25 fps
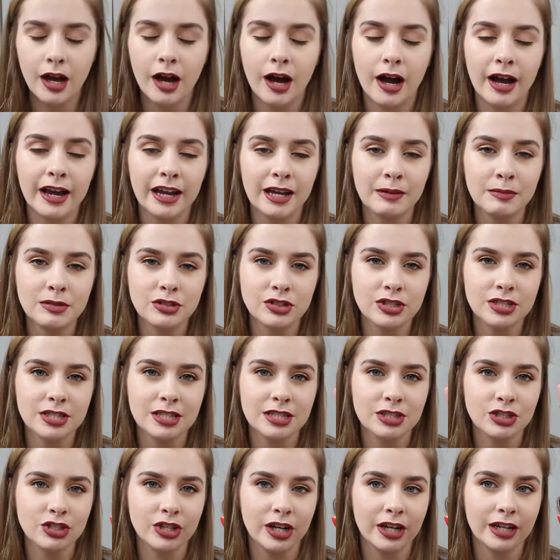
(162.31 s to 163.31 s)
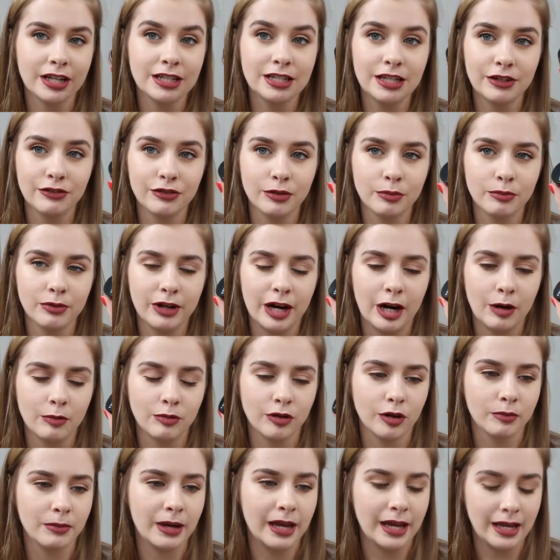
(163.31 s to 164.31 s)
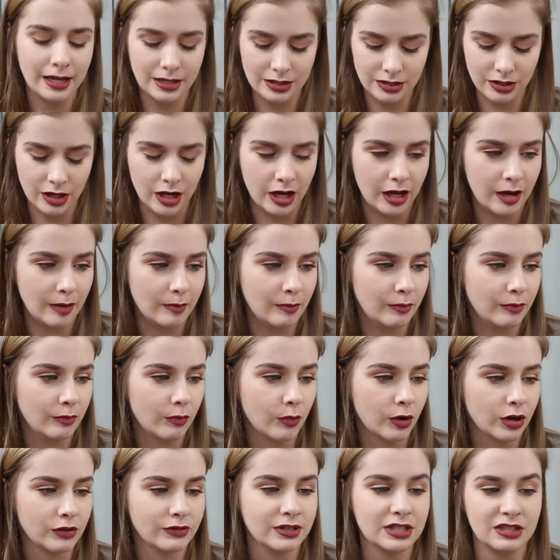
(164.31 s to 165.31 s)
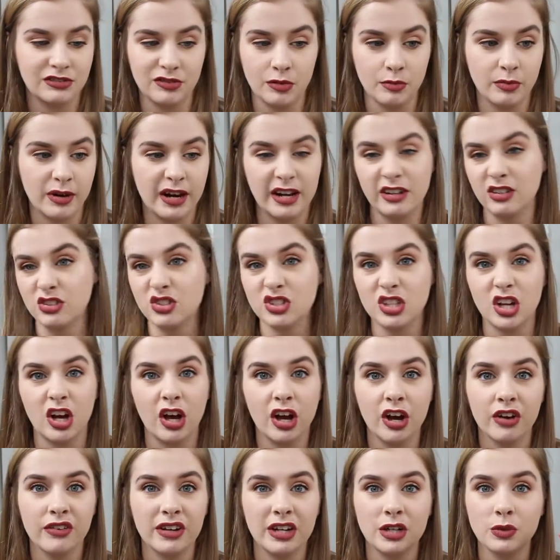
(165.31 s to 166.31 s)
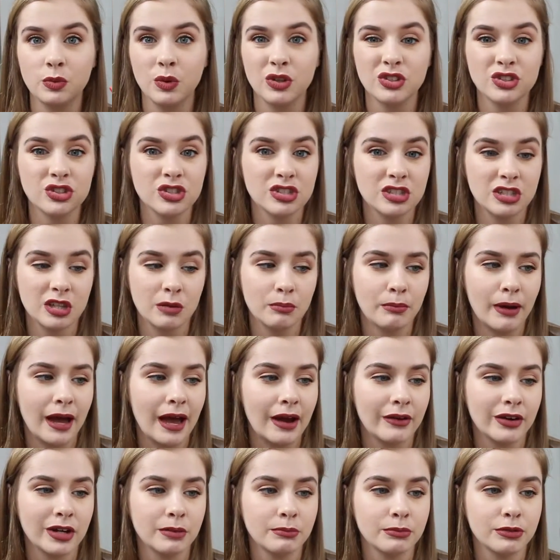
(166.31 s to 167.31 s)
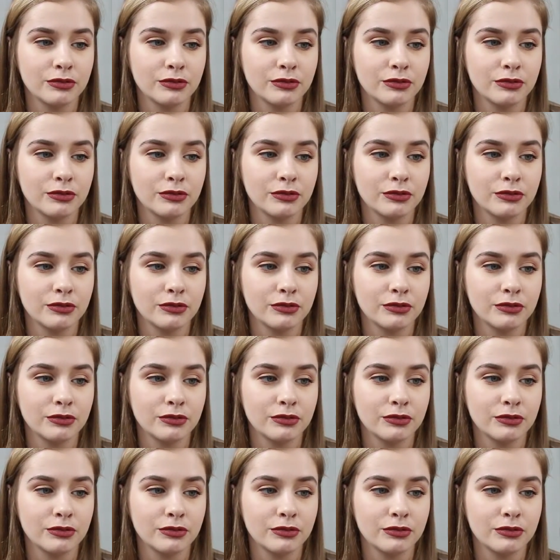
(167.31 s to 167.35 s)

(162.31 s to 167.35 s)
I am interested in trying a different brow pomade, um, one of a different brand, just a higher end one just to compare it.